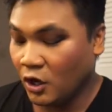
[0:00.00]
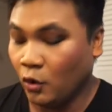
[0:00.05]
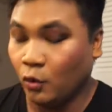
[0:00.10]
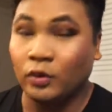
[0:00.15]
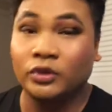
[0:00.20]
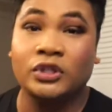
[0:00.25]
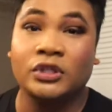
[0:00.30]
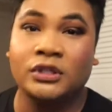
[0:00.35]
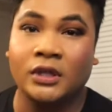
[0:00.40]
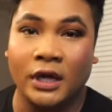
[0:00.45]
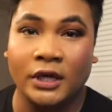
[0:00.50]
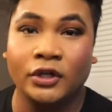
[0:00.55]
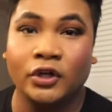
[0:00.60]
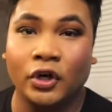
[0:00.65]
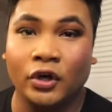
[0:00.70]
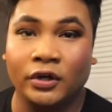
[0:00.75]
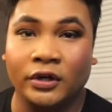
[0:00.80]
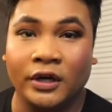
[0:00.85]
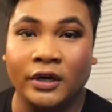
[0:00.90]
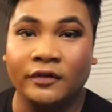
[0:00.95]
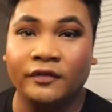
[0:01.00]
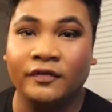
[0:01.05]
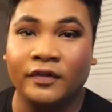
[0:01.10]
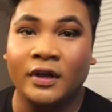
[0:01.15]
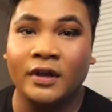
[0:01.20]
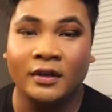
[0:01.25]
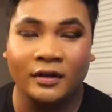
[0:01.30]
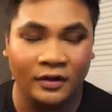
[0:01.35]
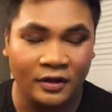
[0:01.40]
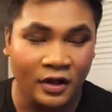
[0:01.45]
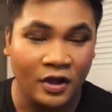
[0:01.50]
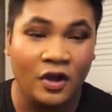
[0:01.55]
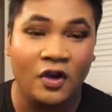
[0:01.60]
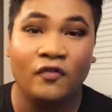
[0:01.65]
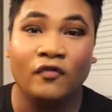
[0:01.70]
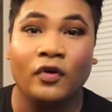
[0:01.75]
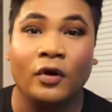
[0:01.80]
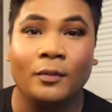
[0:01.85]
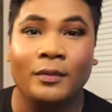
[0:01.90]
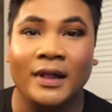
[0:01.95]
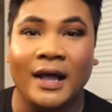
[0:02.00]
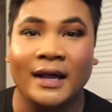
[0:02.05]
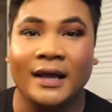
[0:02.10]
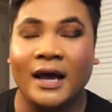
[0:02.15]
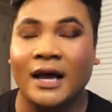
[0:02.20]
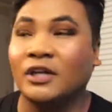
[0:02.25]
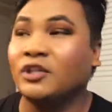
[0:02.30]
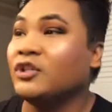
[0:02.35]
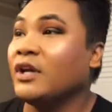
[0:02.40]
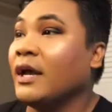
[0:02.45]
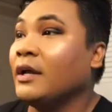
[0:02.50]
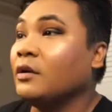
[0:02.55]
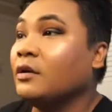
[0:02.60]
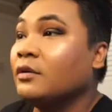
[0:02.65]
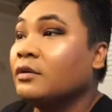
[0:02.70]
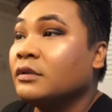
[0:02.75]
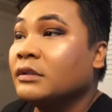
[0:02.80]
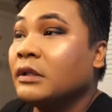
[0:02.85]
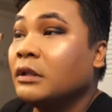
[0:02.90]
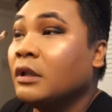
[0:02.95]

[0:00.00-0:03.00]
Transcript: which is unheard of for black eyeshadows.